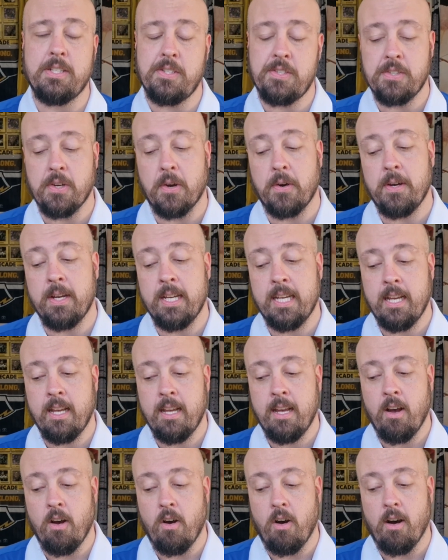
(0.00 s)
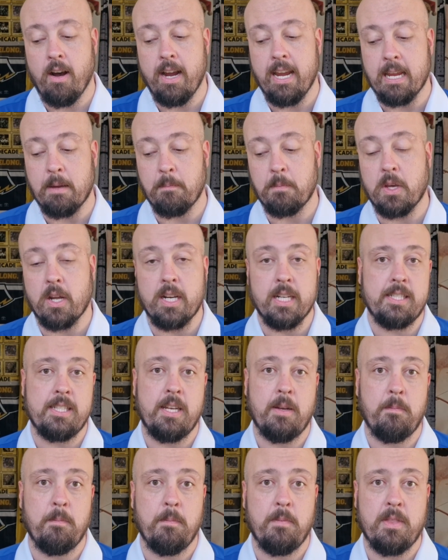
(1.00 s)
So I am going to
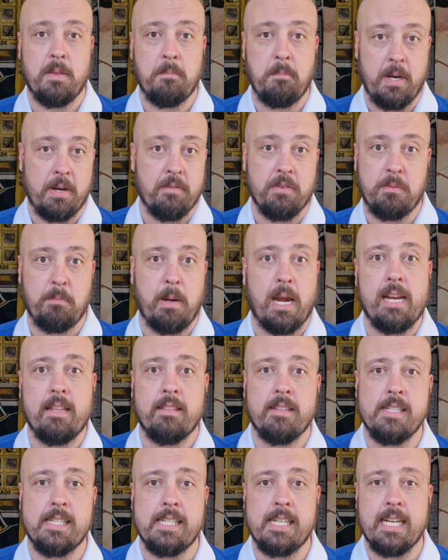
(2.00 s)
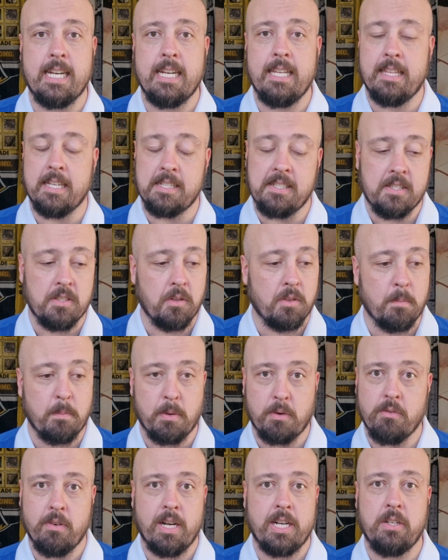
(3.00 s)
tip the Penrith Panthers here. They're still the
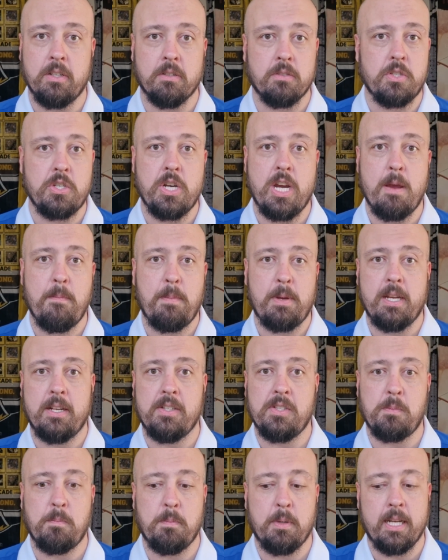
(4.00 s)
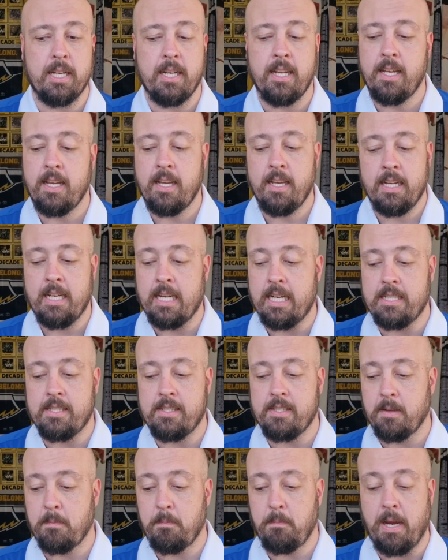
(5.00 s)
perennial champions, but
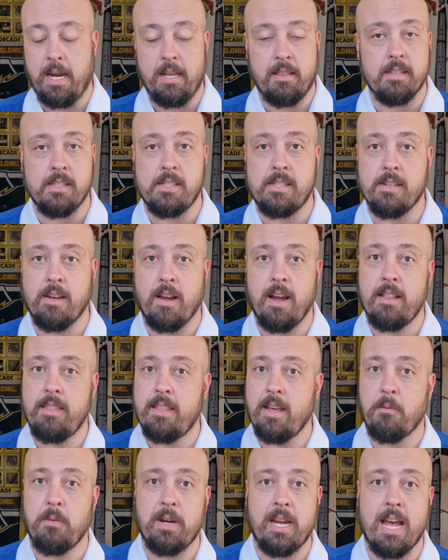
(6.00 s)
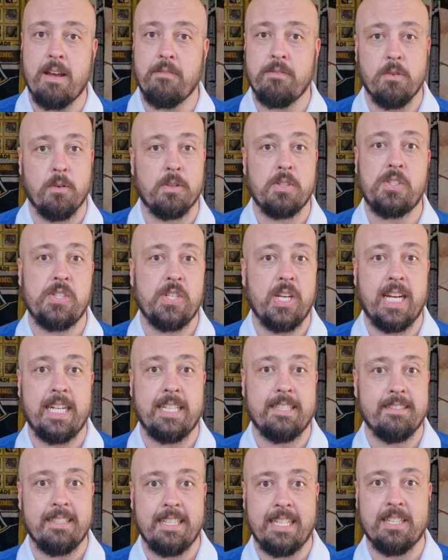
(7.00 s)
it's a Panthers side that we have not
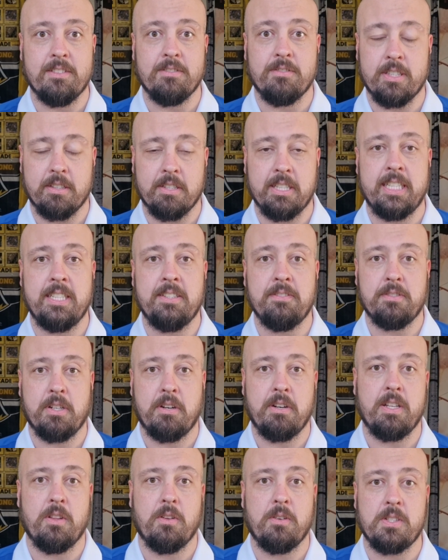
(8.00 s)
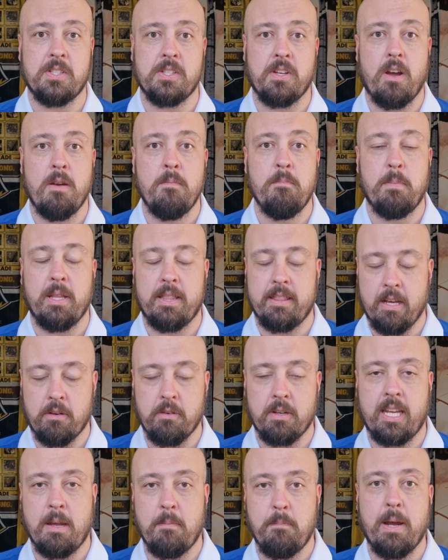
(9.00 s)
seen in a very, very long time. But
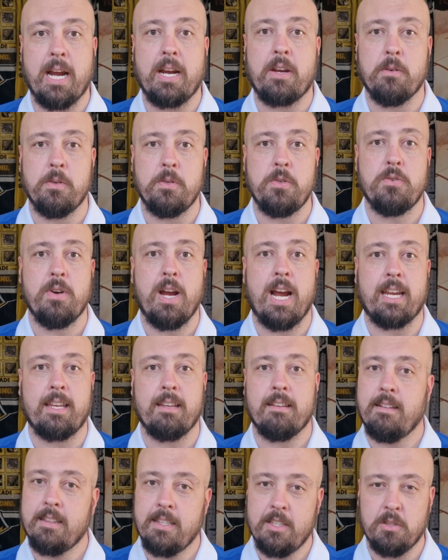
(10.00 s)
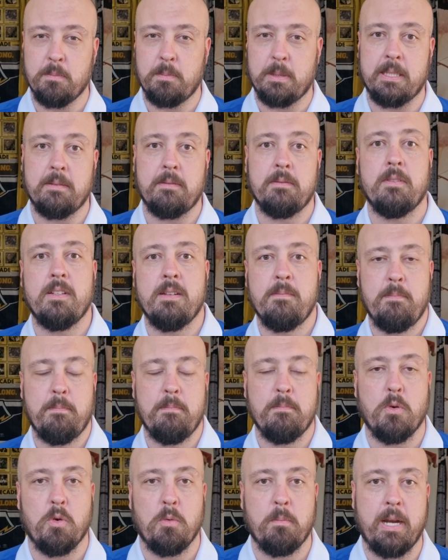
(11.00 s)
they'll get back on track, a little bit
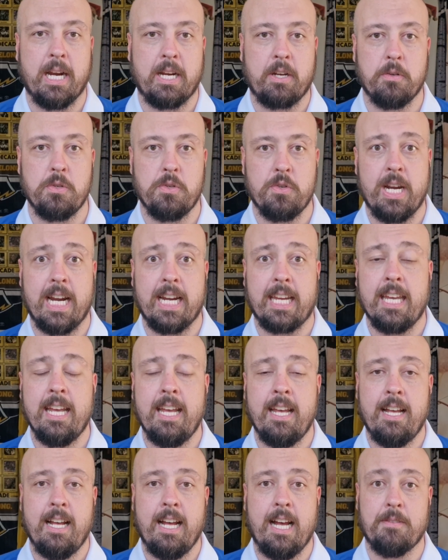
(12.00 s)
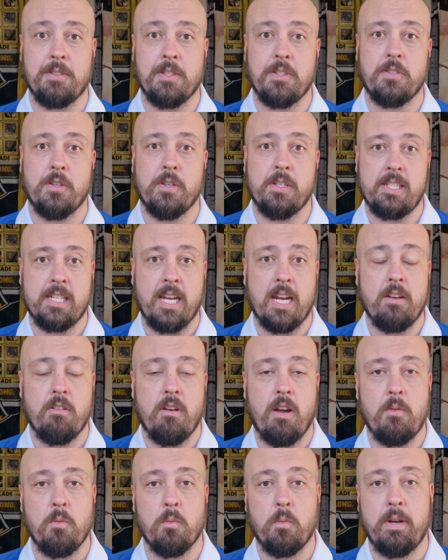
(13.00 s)
more back on track after Thursday
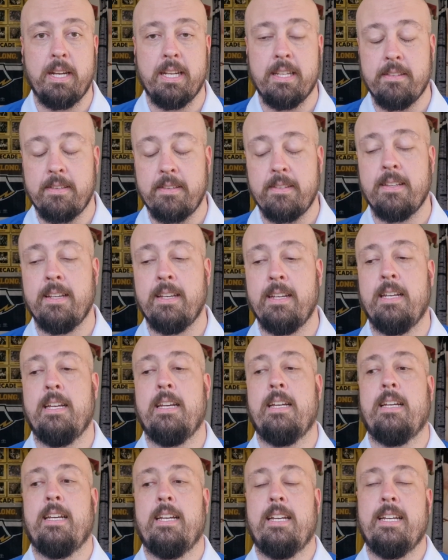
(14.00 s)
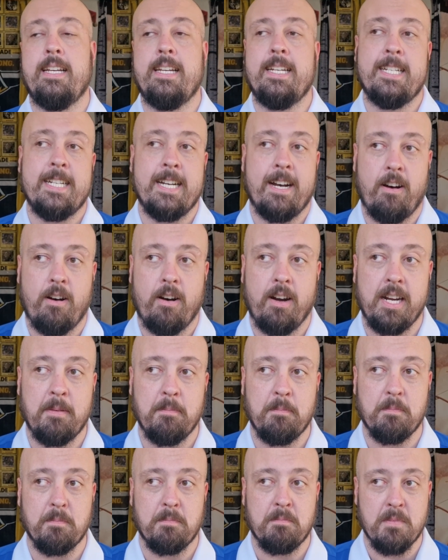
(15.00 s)
night with,
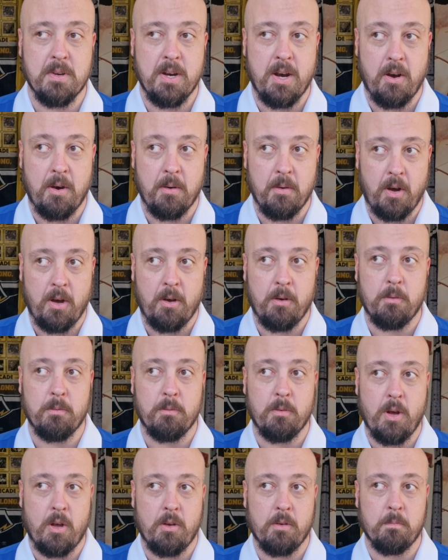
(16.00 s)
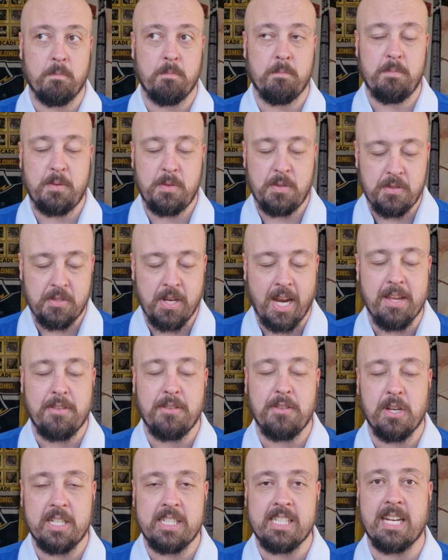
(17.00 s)
I'll say a
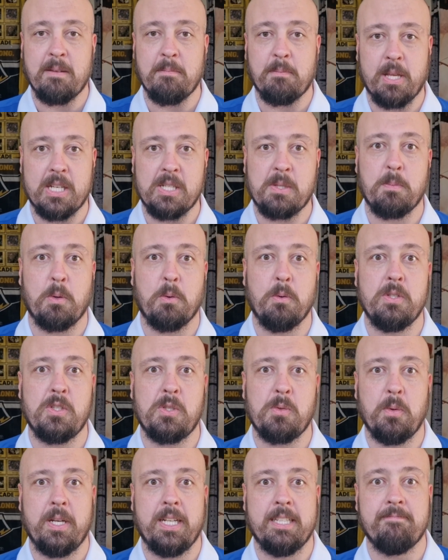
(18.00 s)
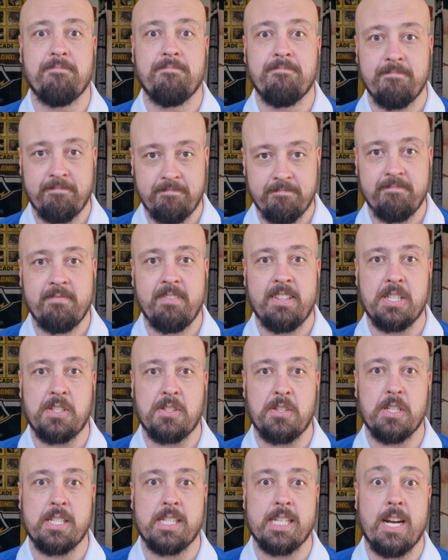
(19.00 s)
13 plus points win this
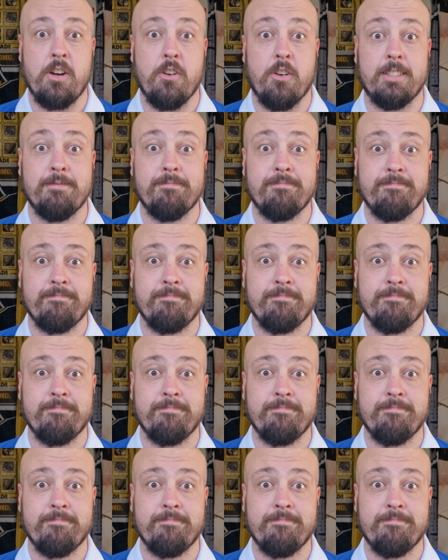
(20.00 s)
Thursday night.